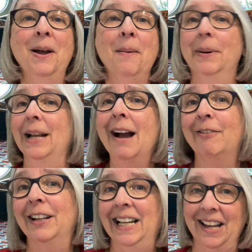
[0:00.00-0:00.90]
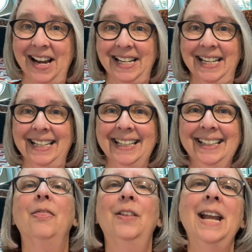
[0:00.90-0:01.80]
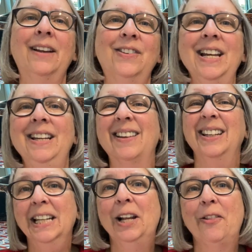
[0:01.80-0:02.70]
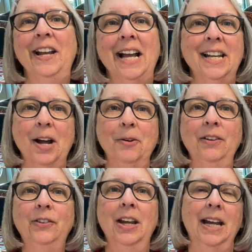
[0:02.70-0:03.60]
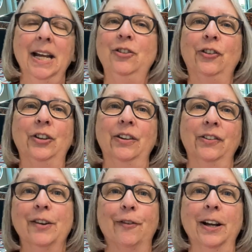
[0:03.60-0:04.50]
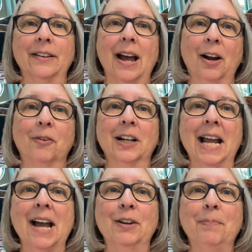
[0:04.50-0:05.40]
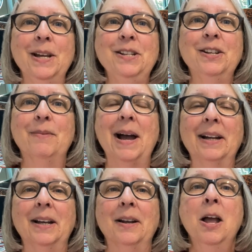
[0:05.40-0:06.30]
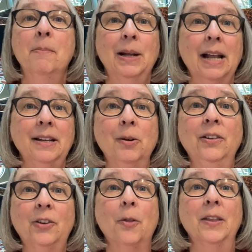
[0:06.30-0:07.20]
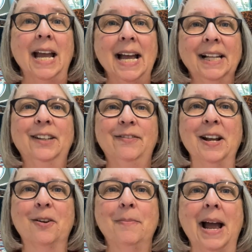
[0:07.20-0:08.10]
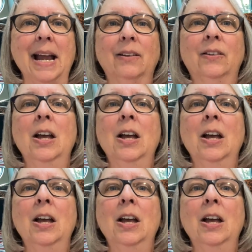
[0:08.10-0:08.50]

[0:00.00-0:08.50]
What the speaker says: but I really liked it. The next thing is a little thing I noticed. It just is different. I don't really have an opinion about it, but I noticed on the elevator banks,